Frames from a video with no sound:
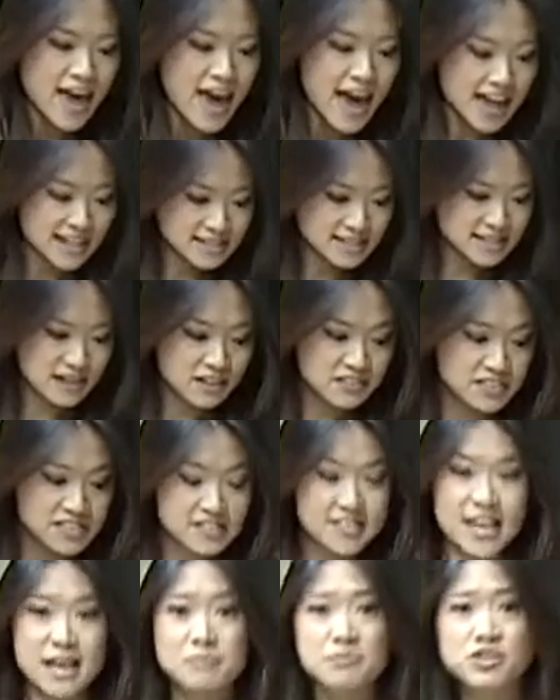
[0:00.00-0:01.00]
and sit on the
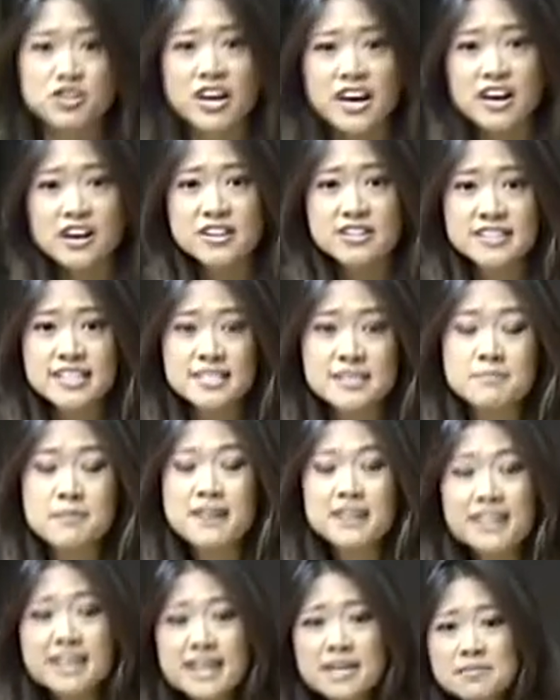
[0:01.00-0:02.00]
same chairs as
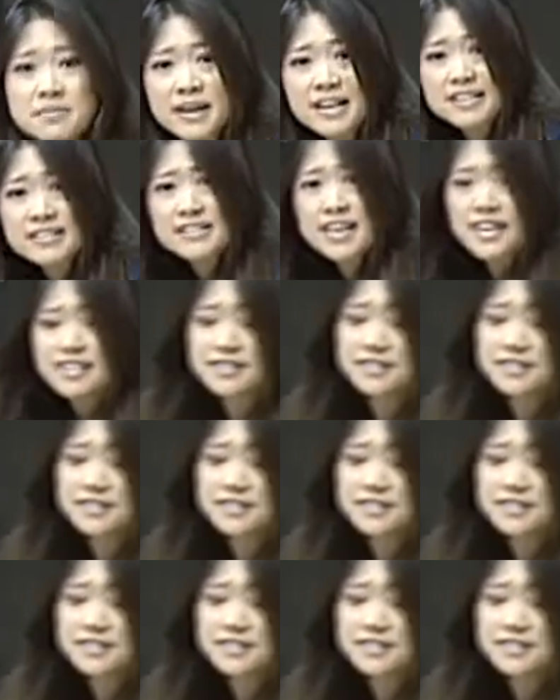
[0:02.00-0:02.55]
many inmates as